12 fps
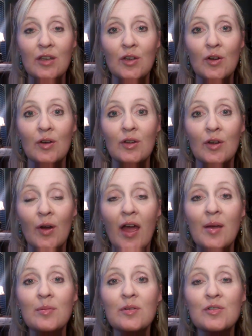you're
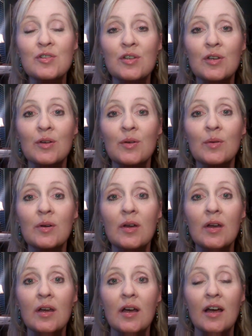able to
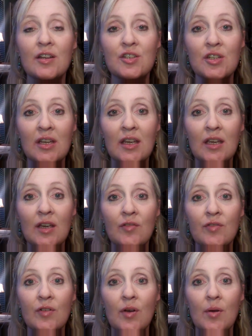
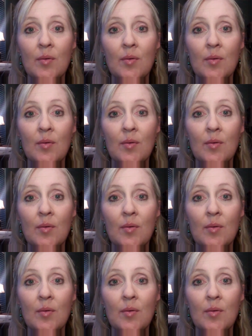achieve